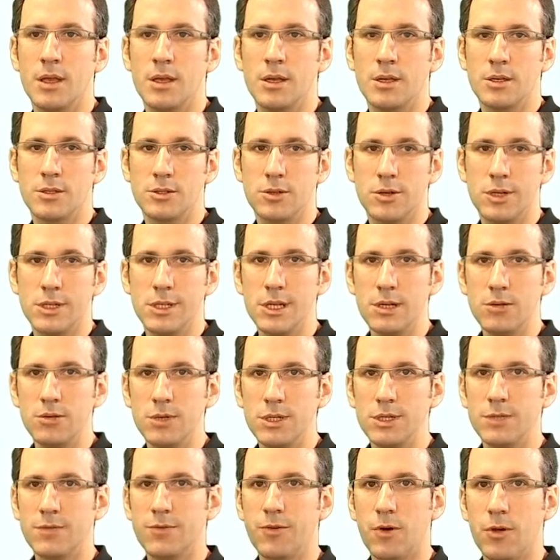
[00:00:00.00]
So it deals
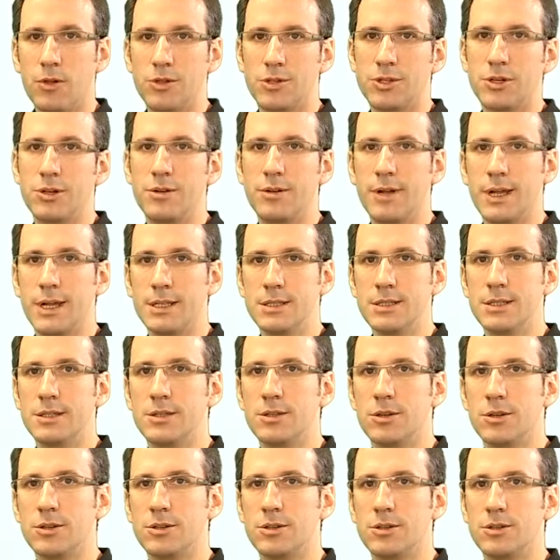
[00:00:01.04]
with fault tolerance in
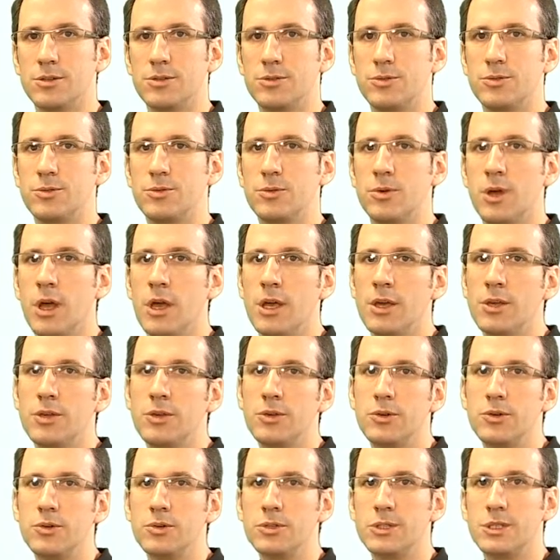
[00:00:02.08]
order to
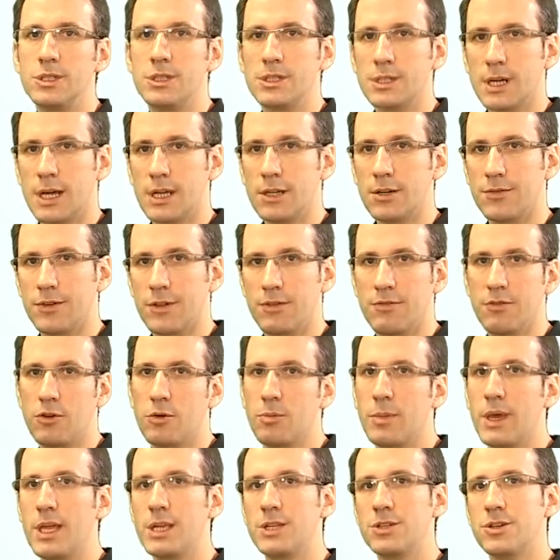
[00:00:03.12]
use this kind of
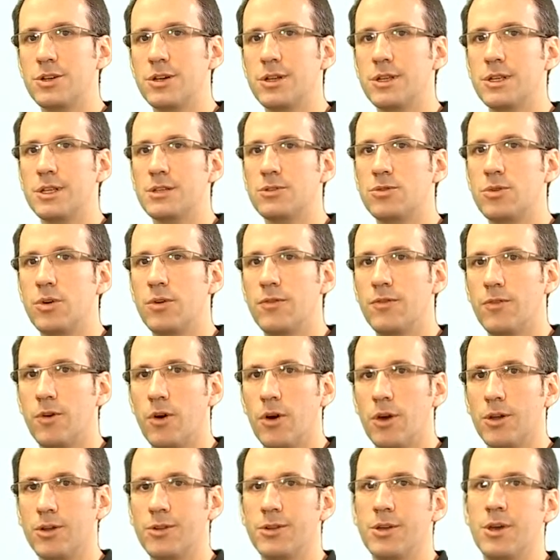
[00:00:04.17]
information and to
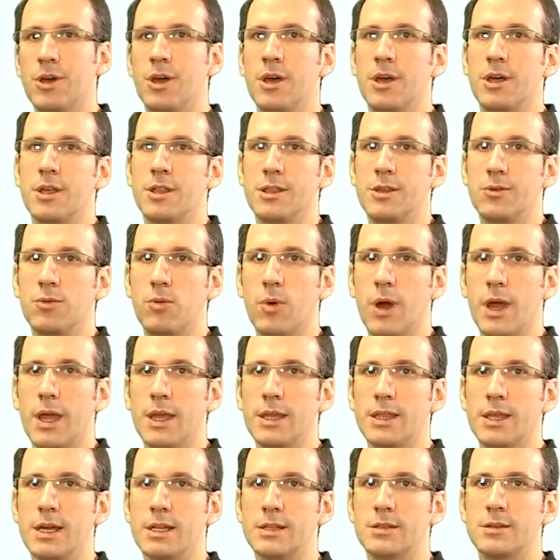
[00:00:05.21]
avoid the way
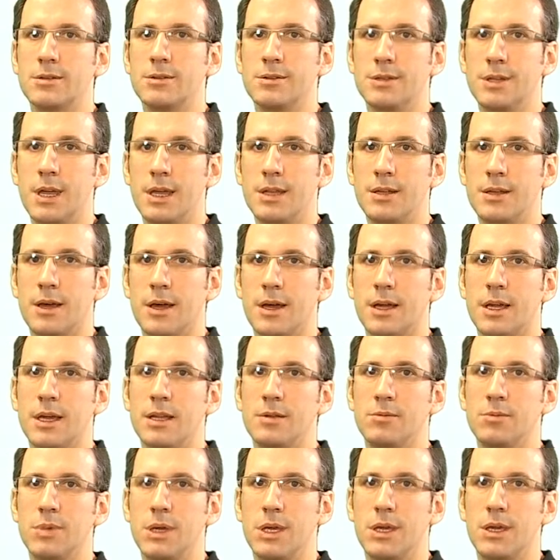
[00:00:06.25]
that data can
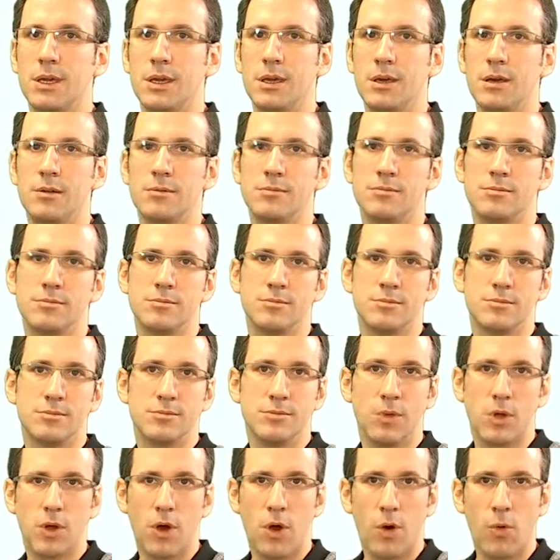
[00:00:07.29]
be
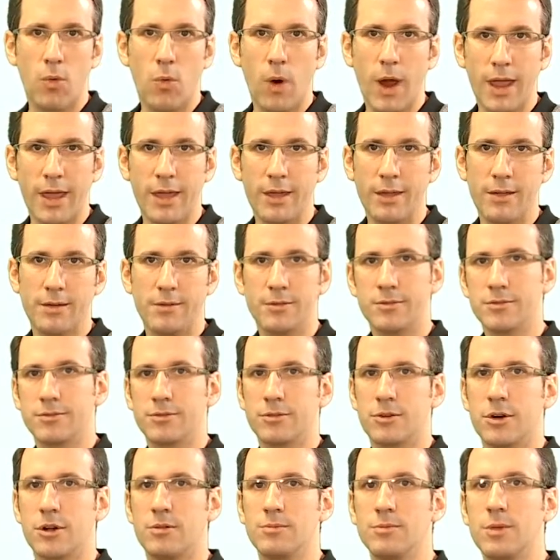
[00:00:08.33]
away
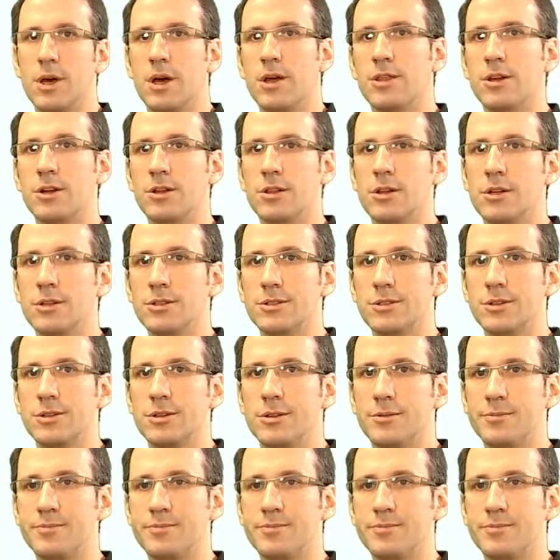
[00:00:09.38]
from the cluster.